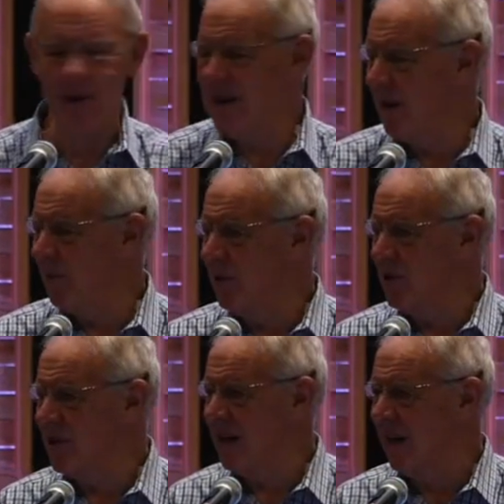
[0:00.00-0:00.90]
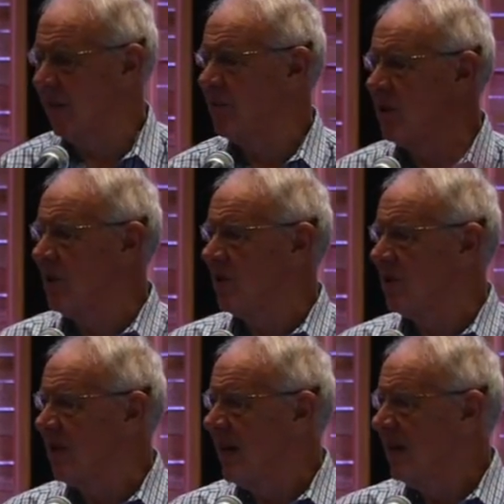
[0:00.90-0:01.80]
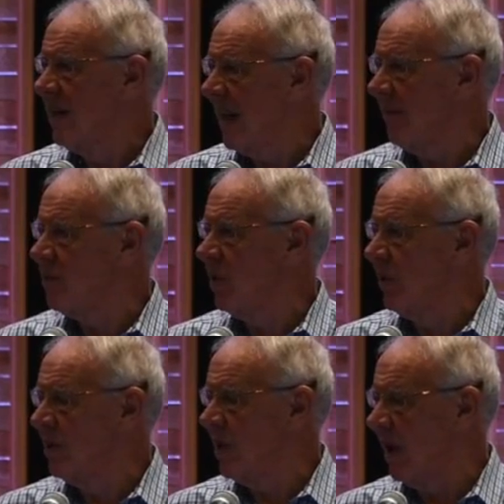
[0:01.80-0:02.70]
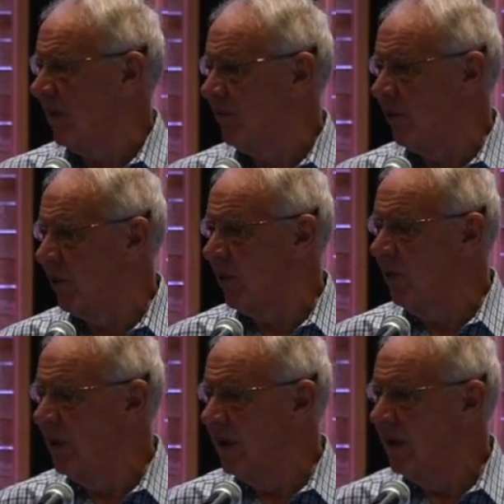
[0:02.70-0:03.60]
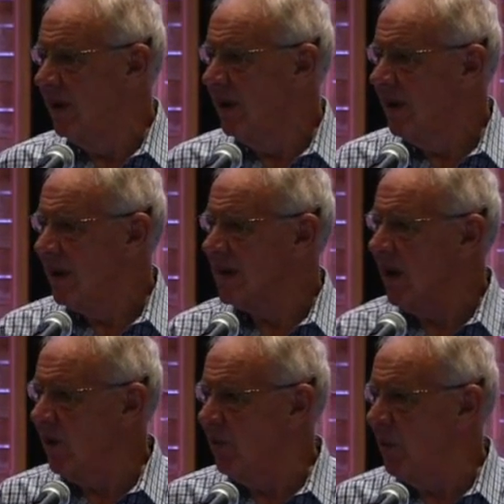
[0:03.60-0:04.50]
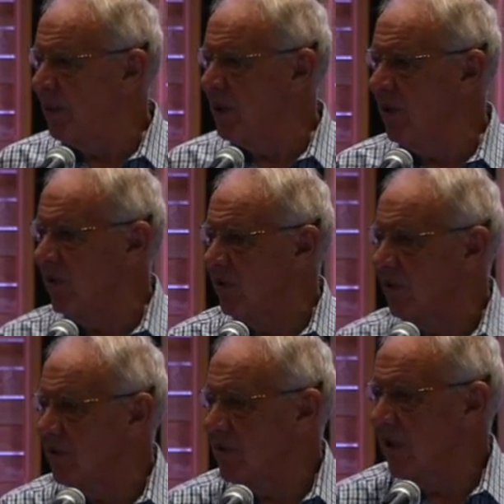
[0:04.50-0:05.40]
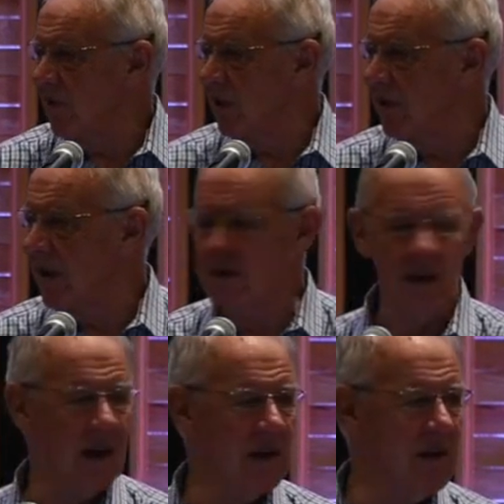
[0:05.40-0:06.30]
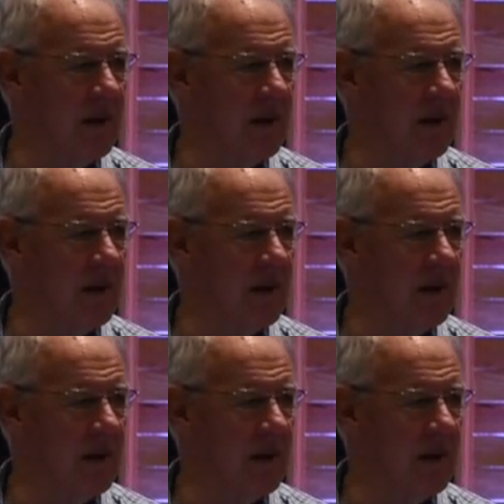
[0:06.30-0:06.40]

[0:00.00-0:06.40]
There's no point just telling them Jesus loves you and died for you. They say, oh, whoopie doo. So what? That's nice.